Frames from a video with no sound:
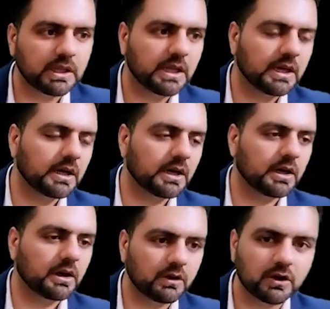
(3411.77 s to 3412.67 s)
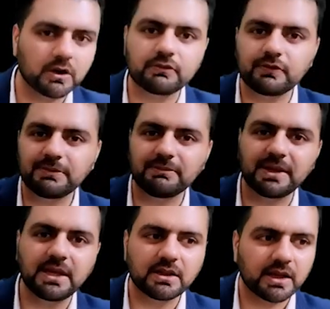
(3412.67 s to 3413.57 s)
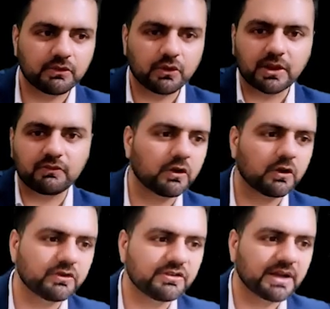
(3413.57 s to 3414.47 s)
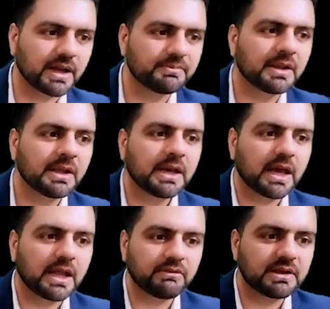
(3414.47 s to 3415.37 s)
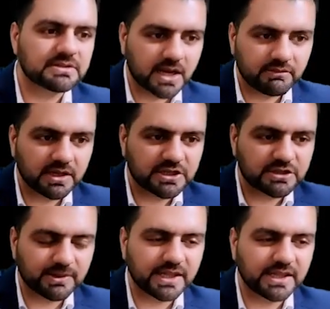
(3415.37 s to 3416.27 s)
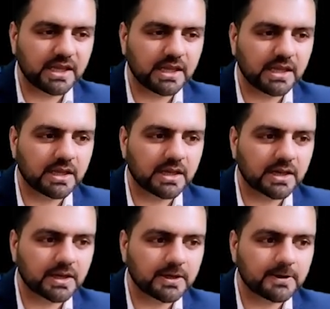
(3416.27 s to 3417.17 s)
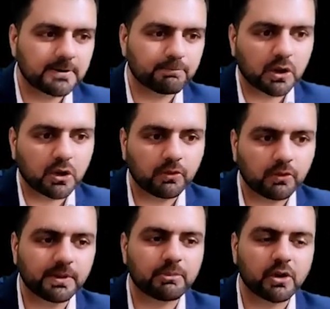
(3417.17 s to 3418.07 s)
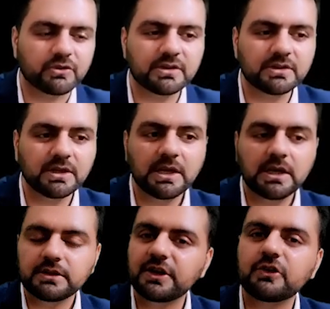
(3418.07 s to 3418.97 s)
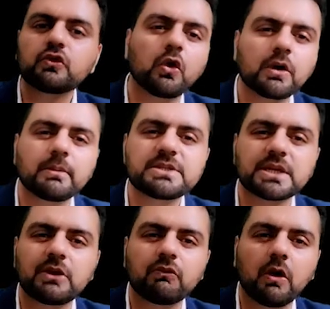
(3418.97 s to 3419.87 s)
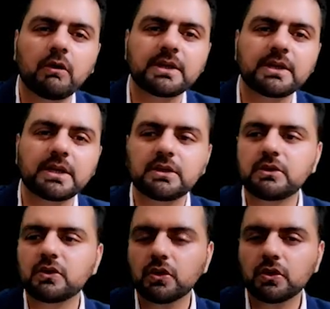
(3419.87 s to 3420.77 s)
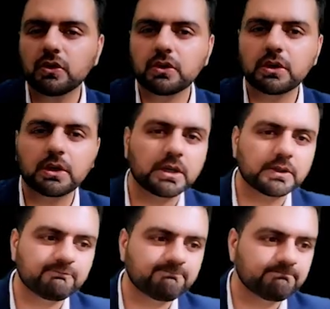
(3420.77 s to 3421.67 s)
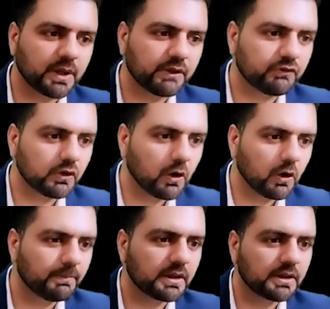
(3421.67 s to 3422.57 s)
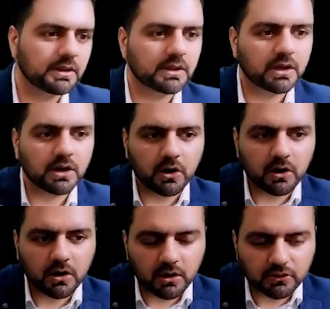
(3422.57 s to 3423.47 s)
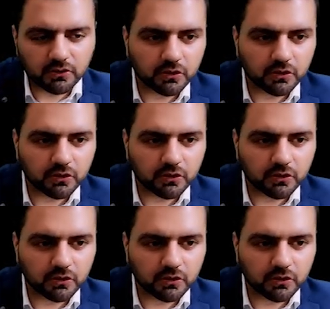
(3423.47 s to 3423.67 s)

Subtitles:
along with me, like you can follow these steps. Anyways, I will explain the account opening process. There is no commission involved in it. You if you open or do not